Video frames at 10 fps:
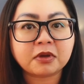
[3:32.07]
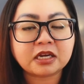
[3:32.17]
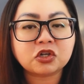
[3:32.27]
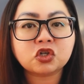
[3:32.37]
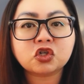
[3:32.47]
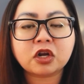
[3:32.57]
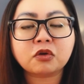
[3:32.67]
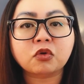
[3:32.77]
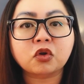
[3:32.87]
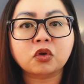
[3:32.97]
But in
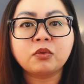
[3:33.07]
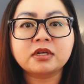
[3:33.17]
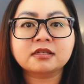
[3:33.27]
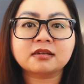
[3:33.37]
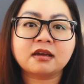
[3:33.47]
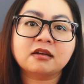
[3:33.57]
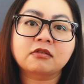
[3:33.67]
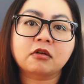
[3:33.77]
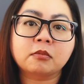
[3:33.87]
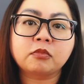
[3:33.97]
general, we just kind
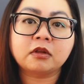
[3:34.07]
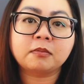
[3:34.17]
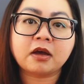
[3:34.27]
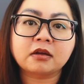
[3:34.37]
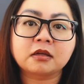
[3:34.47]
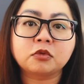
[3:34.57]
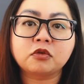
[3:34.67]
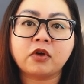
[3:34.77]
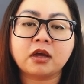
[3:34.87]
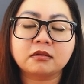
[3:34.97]
of grumble about it and
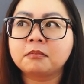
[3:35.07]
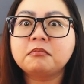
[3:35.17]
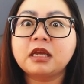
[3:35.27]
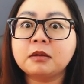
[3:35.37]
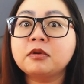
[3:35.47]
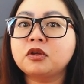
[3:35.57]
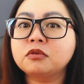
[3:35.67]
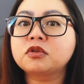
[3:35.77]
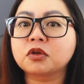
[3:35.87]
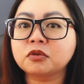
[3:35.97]
move on. Maybe
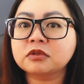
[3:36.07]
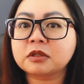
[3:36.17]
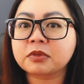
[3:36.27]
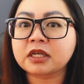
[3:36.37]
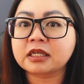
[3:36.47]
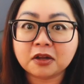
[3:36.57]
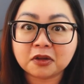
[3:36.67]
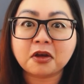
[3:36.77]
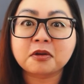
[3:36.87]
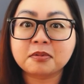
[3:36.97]
you don't, but a
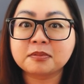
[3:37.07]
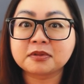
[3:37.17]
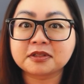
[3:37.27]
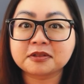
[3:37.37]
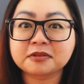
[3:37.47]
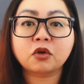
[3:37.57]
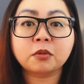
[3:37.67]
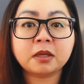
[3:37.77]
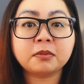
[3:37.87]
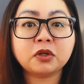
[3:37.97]
lot of people do. Or
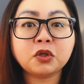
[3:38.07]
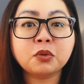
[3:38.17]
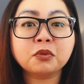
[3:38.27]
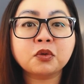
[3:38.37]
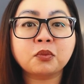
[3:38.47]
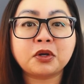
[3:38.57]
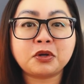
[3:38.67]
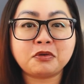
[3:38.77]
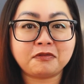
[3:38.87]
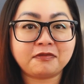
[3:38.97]
maybe you were the one
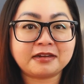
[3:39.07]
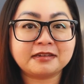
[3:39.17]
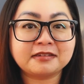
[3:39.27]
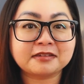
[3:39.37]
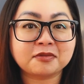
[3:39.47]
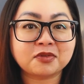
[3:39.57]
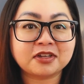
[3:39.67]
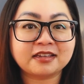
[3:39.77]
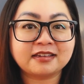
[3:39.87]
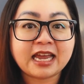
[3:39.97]
who offended
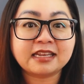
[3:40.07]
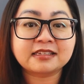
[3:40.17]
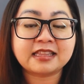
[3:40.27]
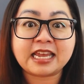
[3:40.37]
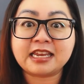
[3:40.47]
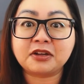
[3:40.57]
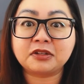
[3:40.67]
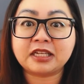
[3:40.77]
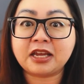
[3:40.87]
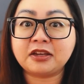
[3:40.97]
someone and they
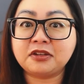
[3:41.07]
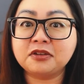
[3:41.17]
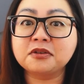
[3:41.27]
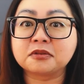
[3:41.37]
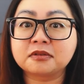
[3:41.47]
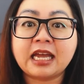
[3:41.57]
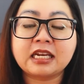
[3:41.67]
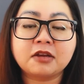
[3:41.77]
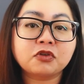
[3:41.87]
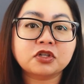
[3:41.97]
yelled at you.
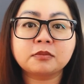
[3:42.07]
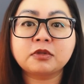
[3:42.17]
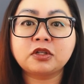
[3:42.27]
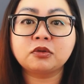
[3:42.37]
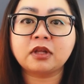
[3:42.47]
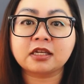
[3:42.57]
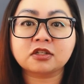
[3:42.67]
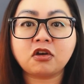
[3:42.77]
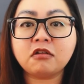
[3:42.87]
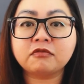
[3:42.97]
And if you're someone who likes
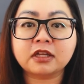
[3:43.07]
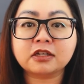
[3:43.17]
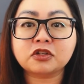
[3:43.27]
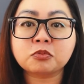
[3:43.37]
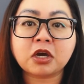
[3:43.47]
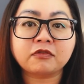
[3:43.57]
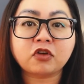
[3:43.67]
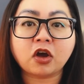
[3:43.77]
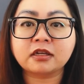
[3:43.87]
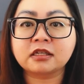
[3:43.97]
conflict, you might have
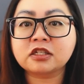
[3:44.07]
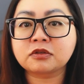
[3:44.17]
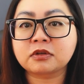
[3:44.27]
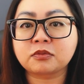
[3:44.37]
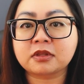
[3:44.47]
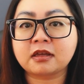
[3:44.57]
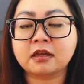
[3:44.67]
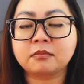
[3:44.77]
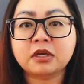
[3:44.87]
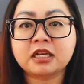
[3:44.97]
gotten into it with
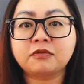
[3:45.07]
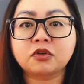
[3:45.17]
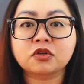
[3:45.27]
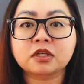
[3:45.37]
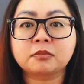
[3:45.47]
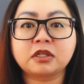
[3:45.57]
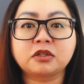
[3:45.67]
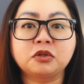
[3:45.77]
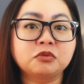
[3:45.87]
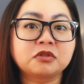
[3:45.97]
them. But if you're
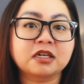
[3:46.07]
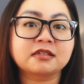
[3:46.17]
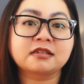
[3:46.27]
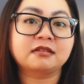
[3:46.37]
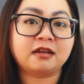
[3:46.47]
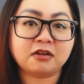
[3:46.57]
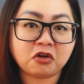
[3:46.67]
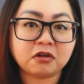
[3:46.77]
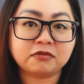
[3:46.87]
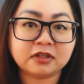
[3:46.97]
someone who doesn't like
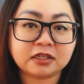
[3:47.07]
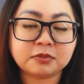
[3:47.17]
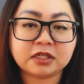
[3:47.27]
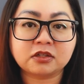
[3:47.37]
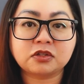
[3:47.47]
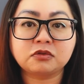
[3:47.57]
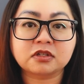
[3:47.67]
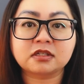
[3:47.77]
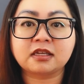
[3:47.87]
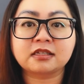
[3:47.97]
conflict because you
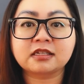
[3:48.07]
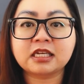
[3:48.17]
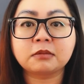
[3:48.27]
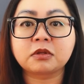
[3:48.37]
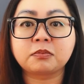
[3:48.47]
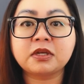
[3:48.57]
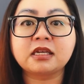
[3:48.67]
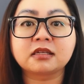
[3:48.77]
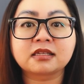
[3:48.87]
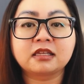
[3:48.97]
just like to keep the
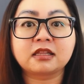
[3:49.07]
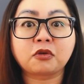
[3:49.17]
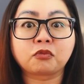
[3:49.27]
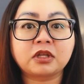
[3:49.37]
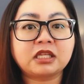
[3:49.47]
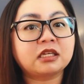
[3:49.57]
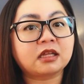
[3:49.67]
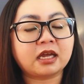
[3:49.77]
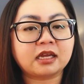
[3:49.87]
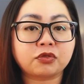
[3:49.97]
peace, then that really
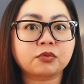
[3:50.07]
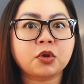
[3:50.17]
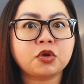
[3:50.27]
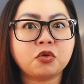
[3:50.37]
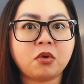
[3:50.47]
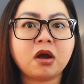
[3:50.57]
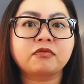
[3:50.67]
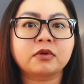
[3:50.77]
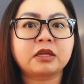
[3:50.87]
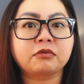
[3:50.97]
threw you
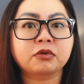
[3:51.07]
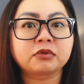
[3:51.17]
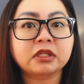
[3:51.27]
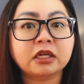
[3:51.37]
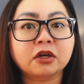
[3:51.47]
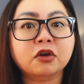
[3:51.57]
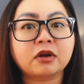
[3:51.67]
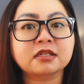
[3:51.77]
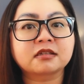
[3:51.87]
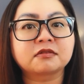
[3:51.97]
off when they were really
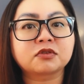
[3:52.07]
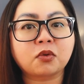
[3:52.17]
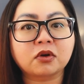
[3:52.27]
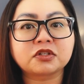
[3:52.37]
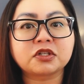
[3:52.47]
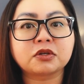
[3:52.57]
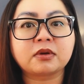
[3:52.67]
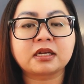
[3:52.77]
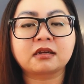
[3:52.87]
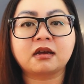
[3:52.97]
aggressive towards you
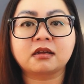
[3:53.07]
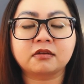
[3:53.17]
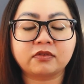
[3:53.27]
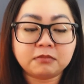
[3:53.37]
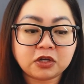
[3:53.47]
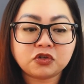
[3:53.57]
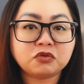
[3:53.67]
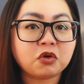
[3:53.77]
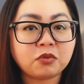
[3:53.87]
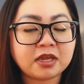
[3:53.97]
and it kind of made
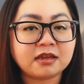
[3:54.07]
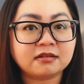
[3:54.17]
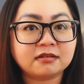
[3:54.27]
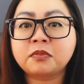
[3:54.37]
you go in.